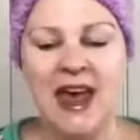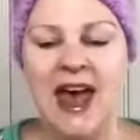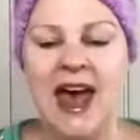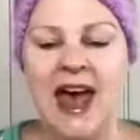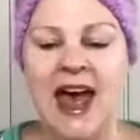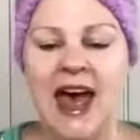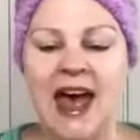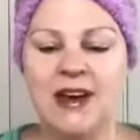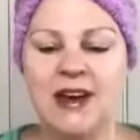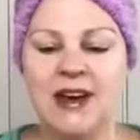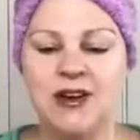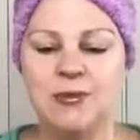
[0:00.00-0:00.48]

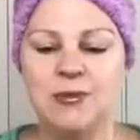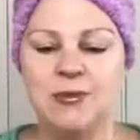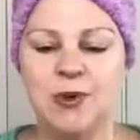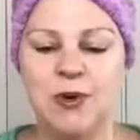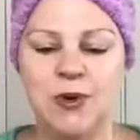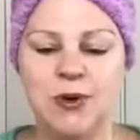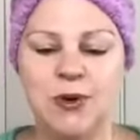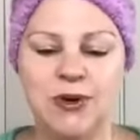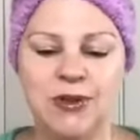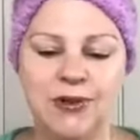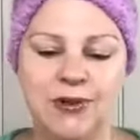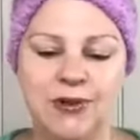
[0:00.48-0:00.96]
and you
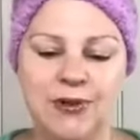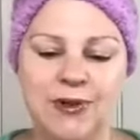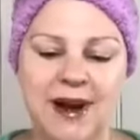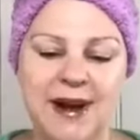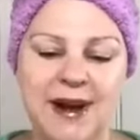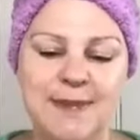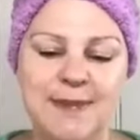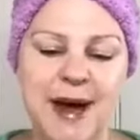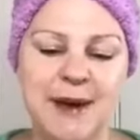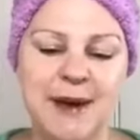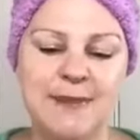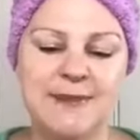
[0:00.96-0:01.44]
put
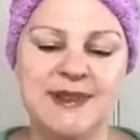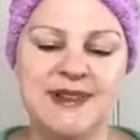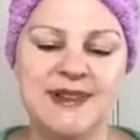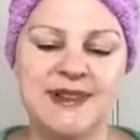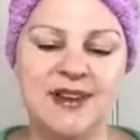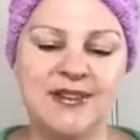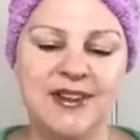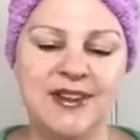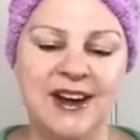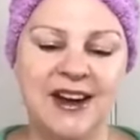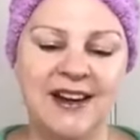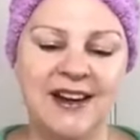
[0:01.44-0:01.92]
3 pumps
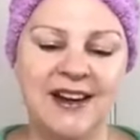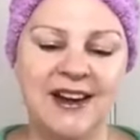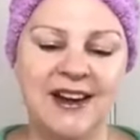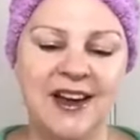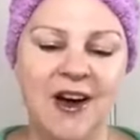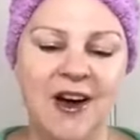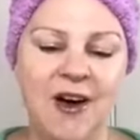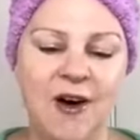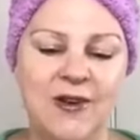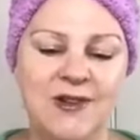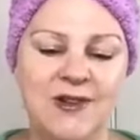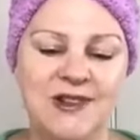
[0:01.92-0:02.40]
of it
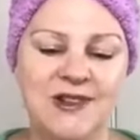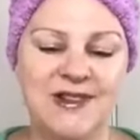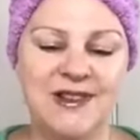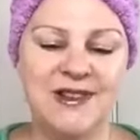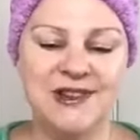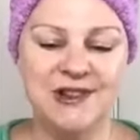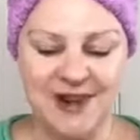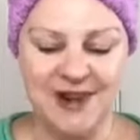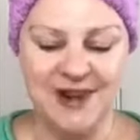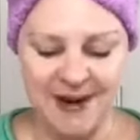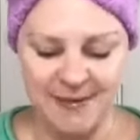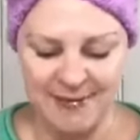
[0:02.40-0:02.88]
onto the
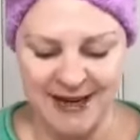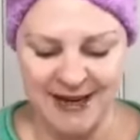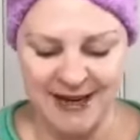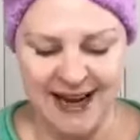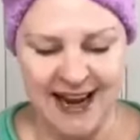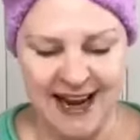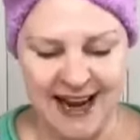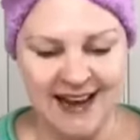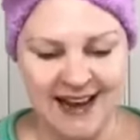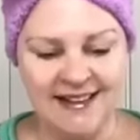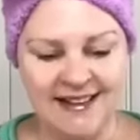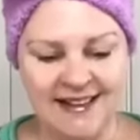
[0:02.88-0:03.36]
treatment
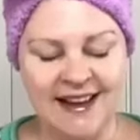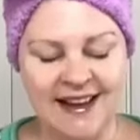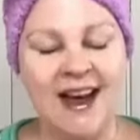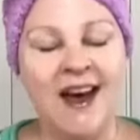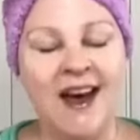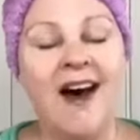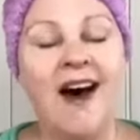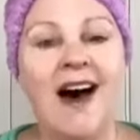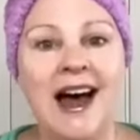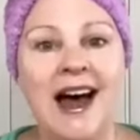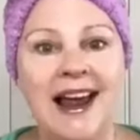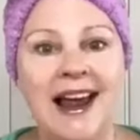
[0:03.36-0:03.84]
head.
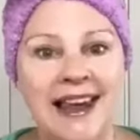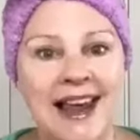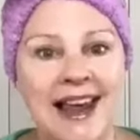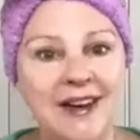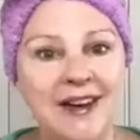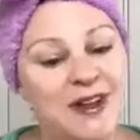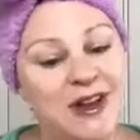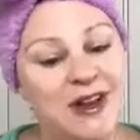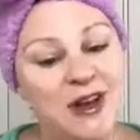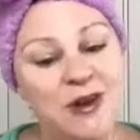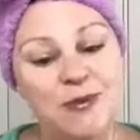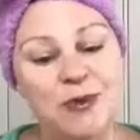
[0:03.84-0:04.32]
I
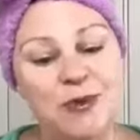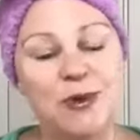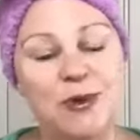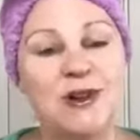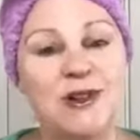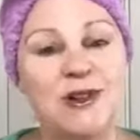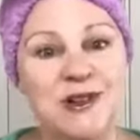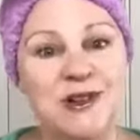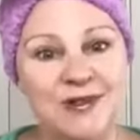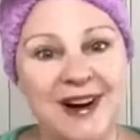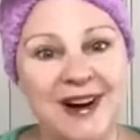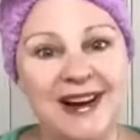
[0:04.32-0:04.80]
love that you put
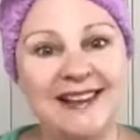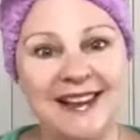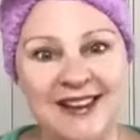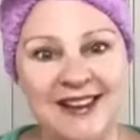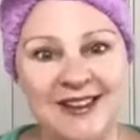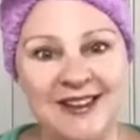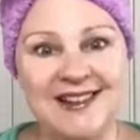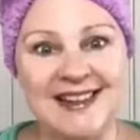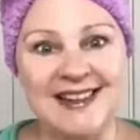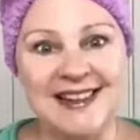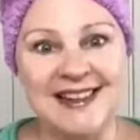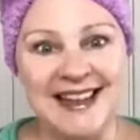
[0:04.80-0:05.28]
it directly
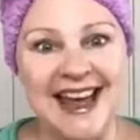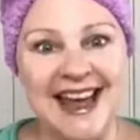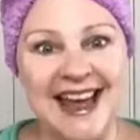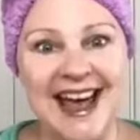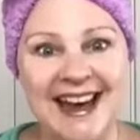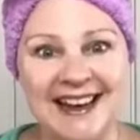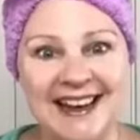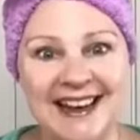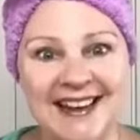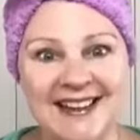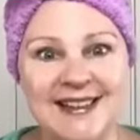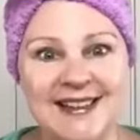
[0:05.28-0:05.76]
onto the
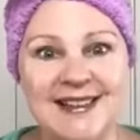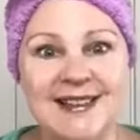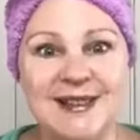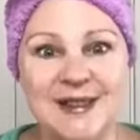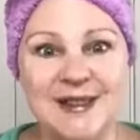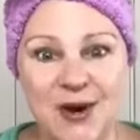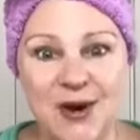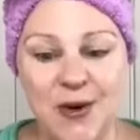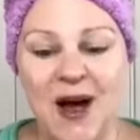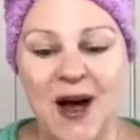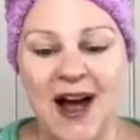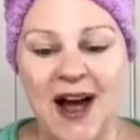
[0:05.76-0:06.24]
head because it's
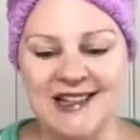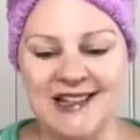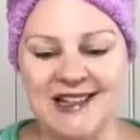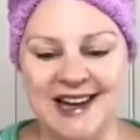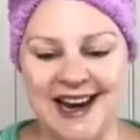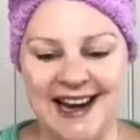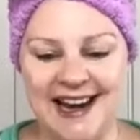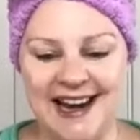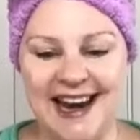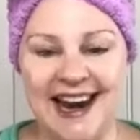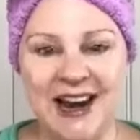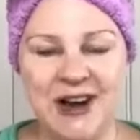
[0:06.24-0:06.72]
so
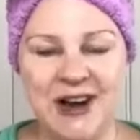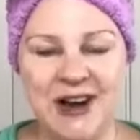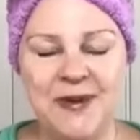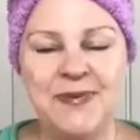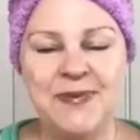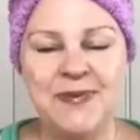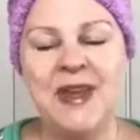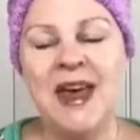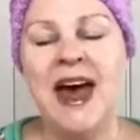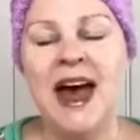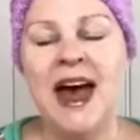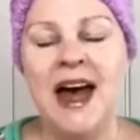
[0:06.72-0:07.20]
hygienic.
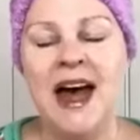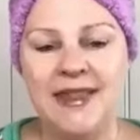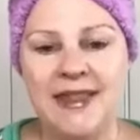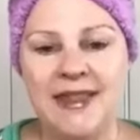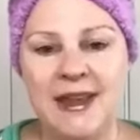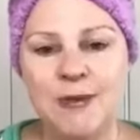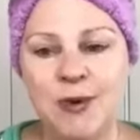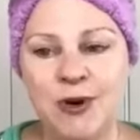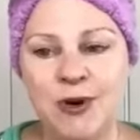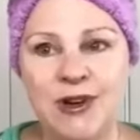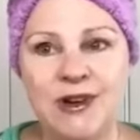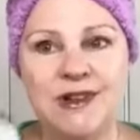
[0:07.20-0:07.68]
And
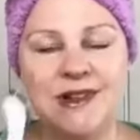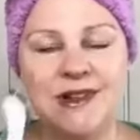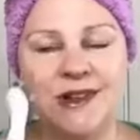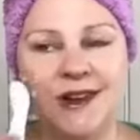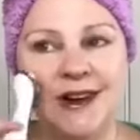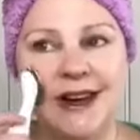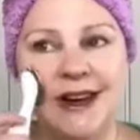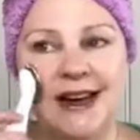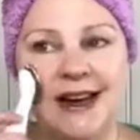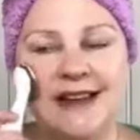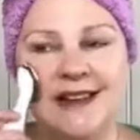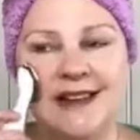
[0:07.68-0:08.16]
then what you
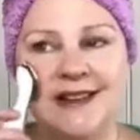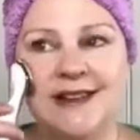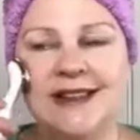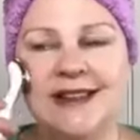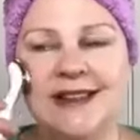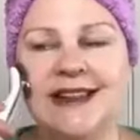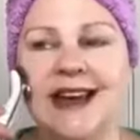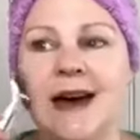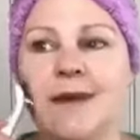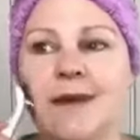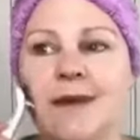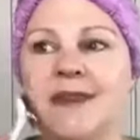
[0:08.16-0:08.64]
do is you
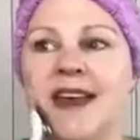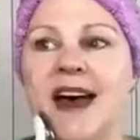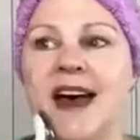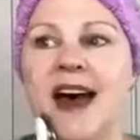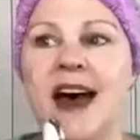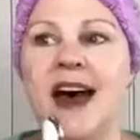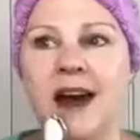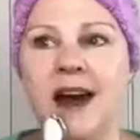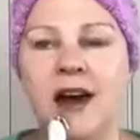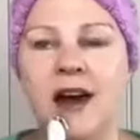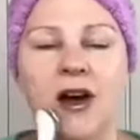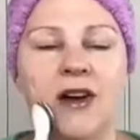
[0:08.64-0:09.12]
dab
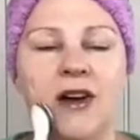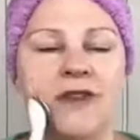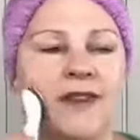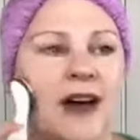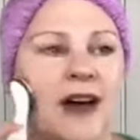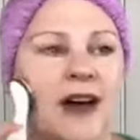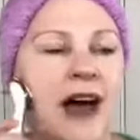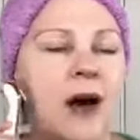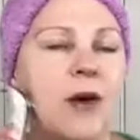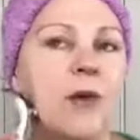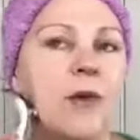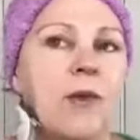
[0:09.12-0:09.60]
that
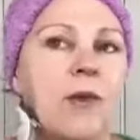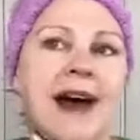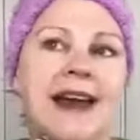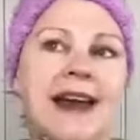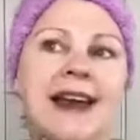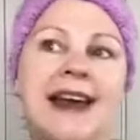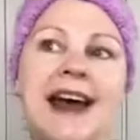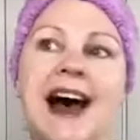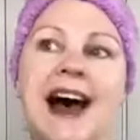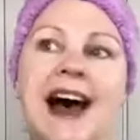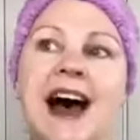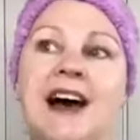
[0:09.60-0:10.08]
over
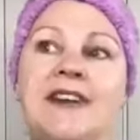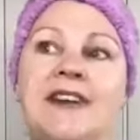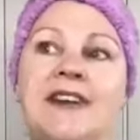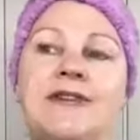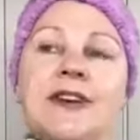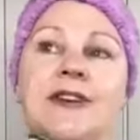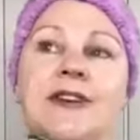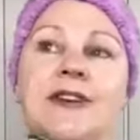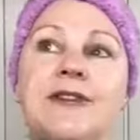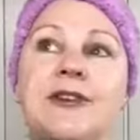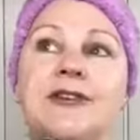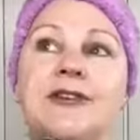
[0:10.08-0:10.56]
1/2
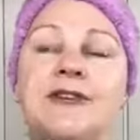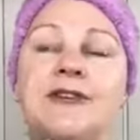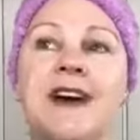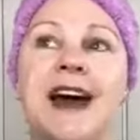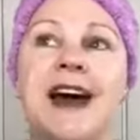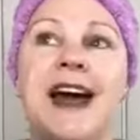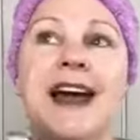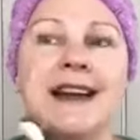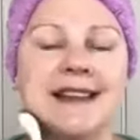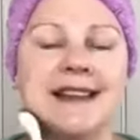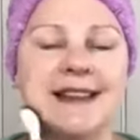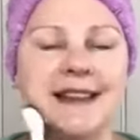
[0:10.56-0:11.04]
of your
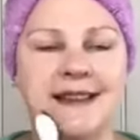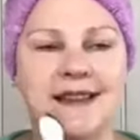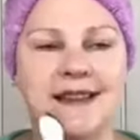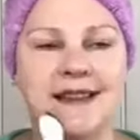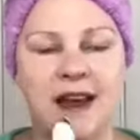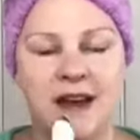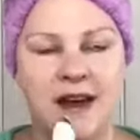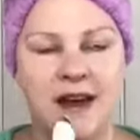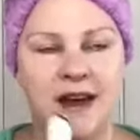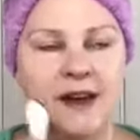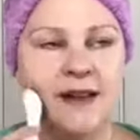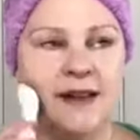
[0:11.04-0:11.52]
face.
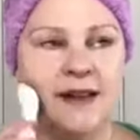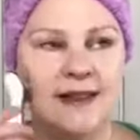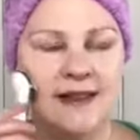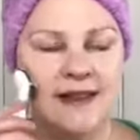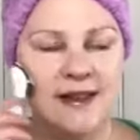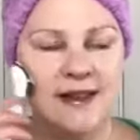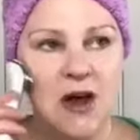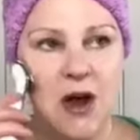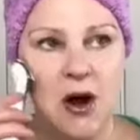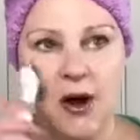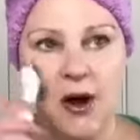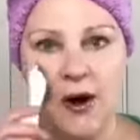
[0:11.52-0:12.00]

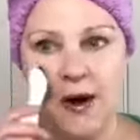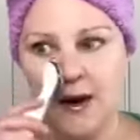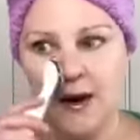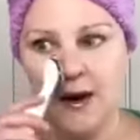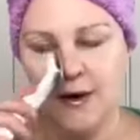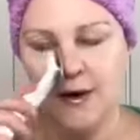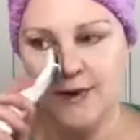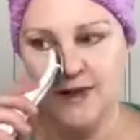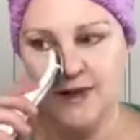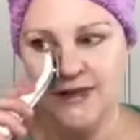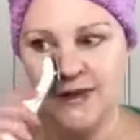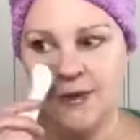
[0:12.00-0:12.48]
So
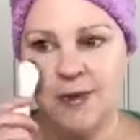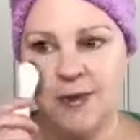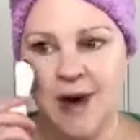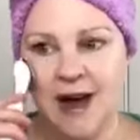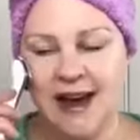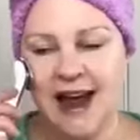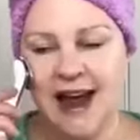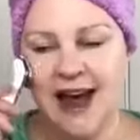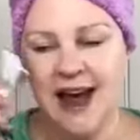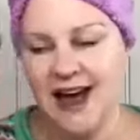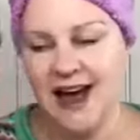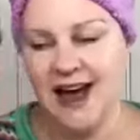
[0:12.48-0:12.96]
we do
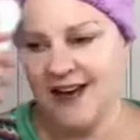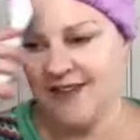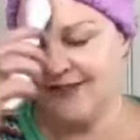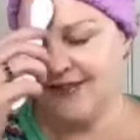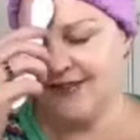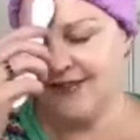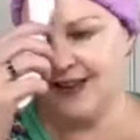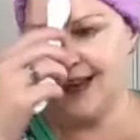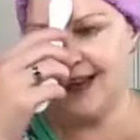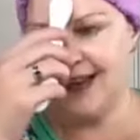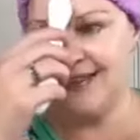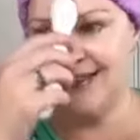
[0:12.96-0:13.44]
1/2
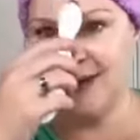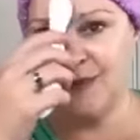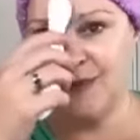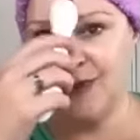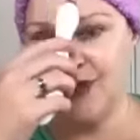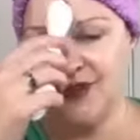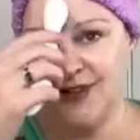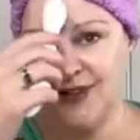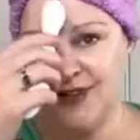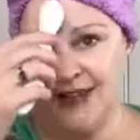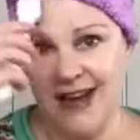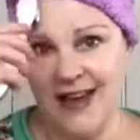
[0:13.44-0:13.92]
and then we
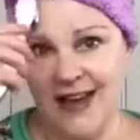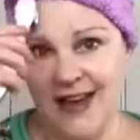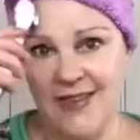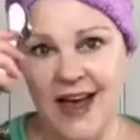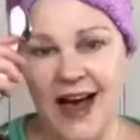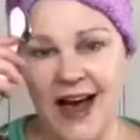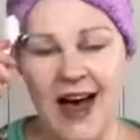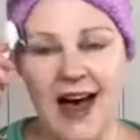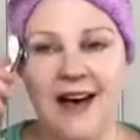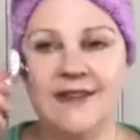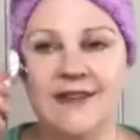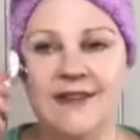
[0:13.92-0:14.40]
do the other
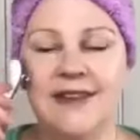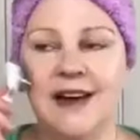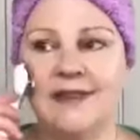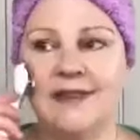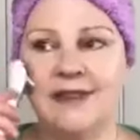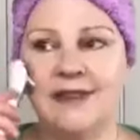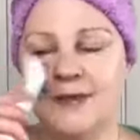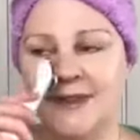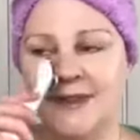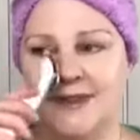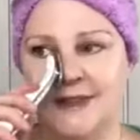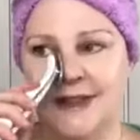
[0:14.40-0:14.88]
half
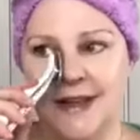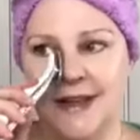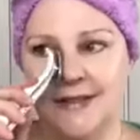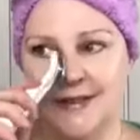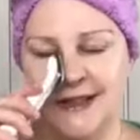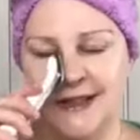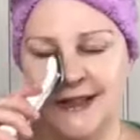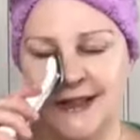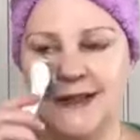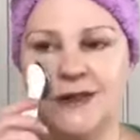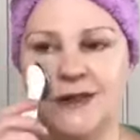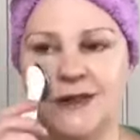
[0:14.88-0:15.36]
after we've done
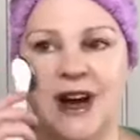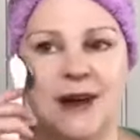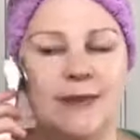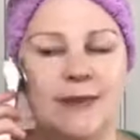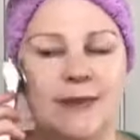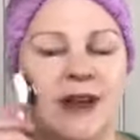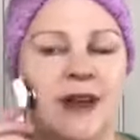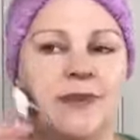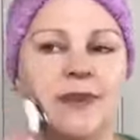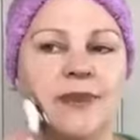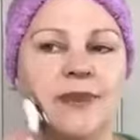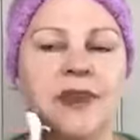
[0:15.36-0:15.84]
this
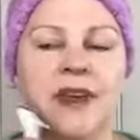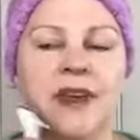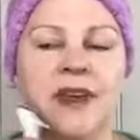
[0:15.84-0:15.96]
treatment.